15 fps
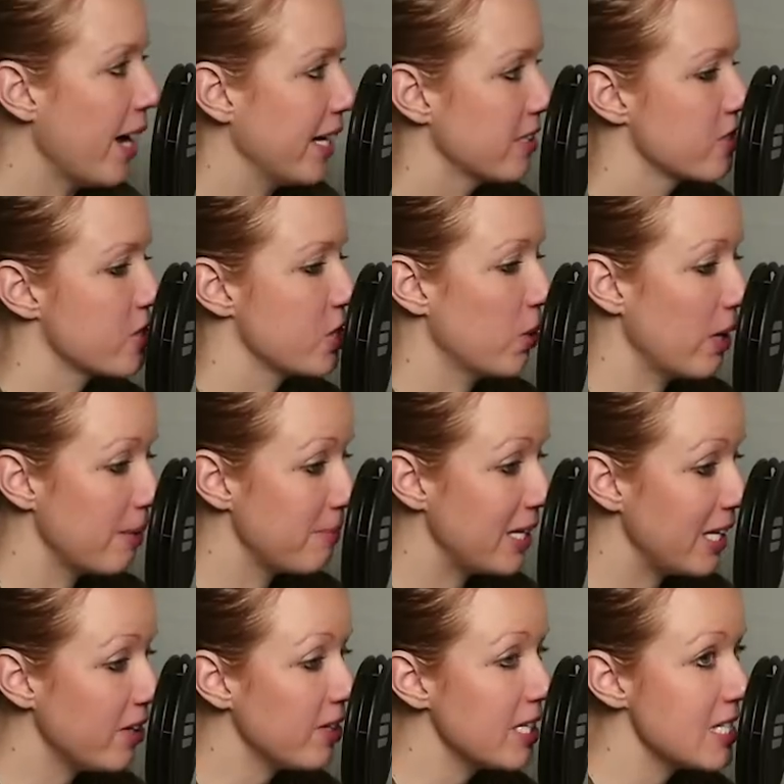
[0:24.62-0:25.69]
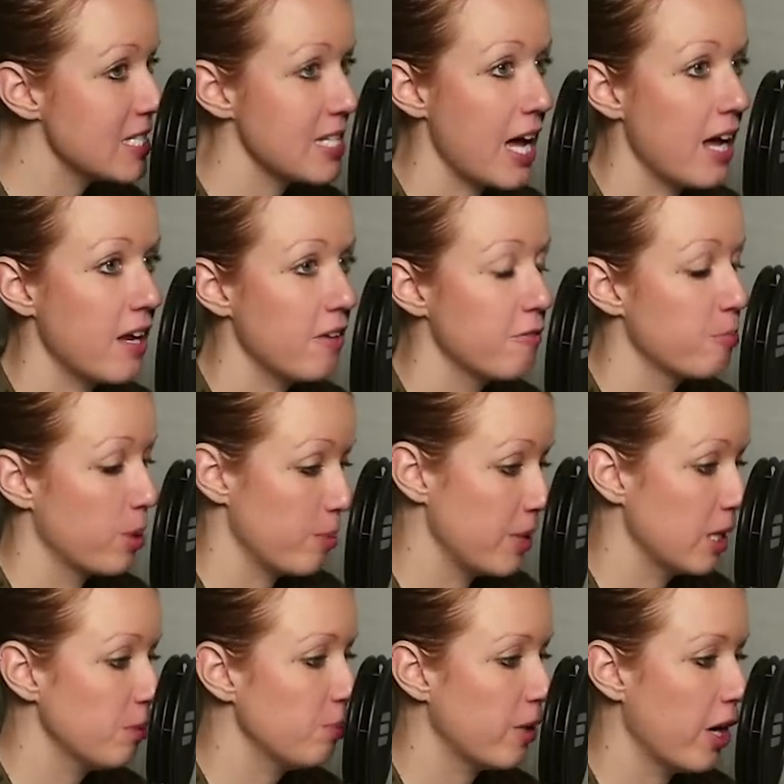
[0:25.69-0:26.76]
right, so I'm here inside of
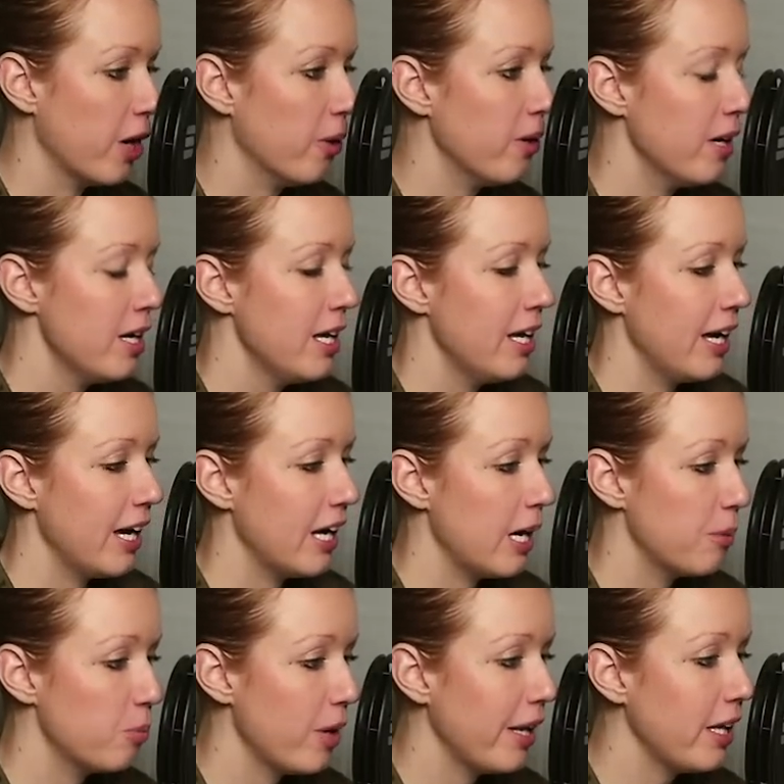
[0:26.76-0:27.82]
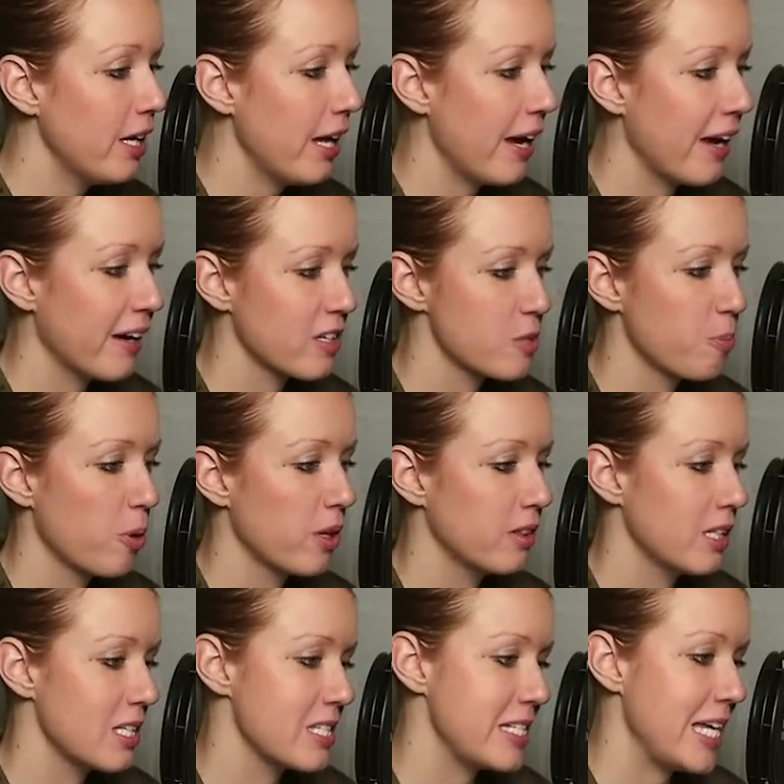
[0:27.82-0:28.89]
Premiere Pro and I'm ready to
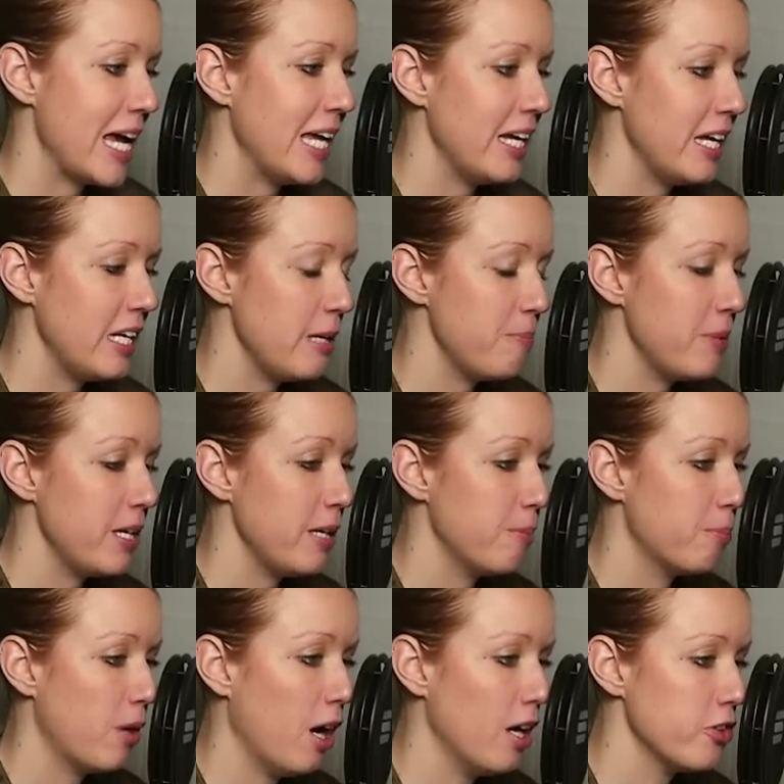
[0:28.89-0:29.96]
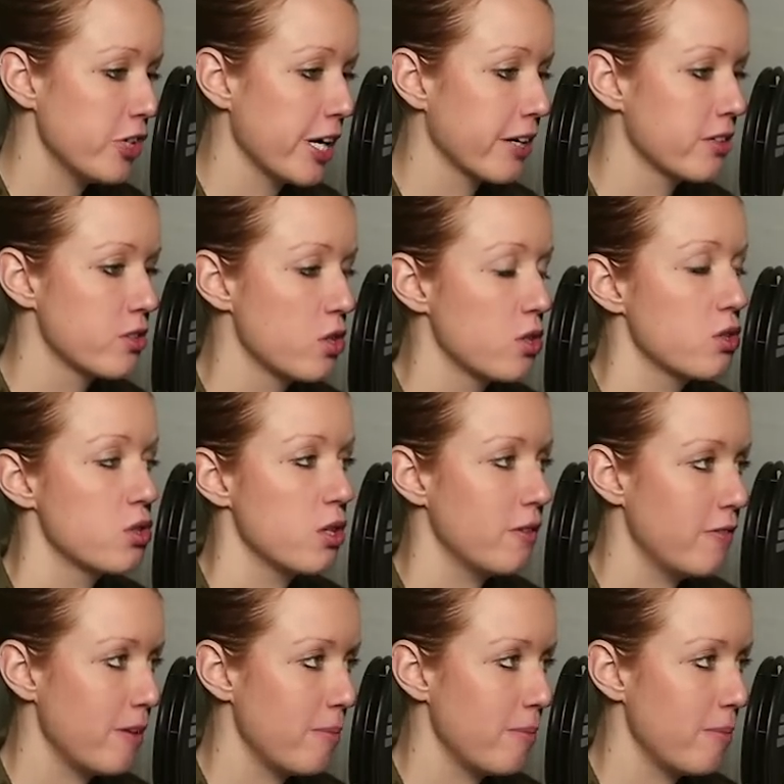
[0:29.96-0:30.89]
export this 1080p project to